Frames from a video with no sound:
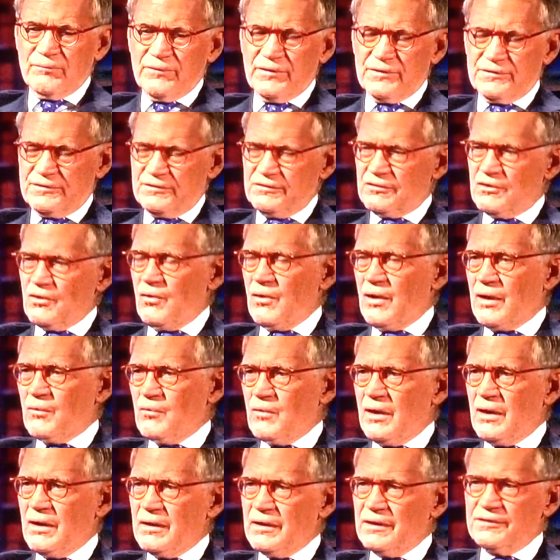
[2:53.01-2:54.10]
this is going
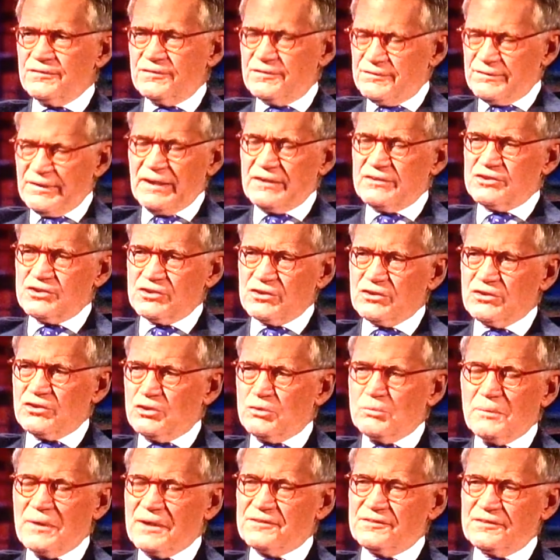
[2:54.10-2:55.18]
well. He says, I sure
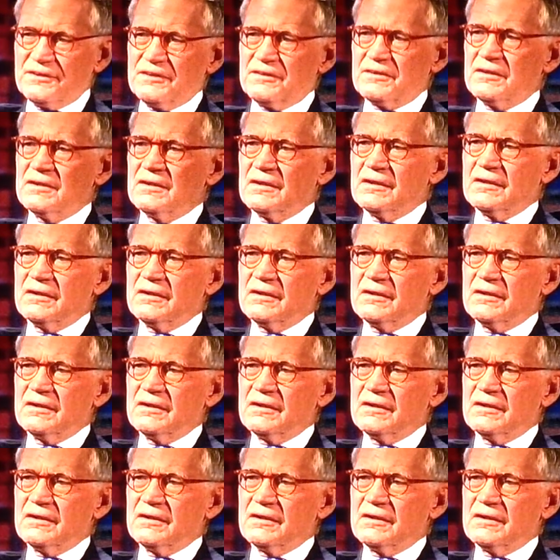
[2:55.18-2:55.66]
do miss it.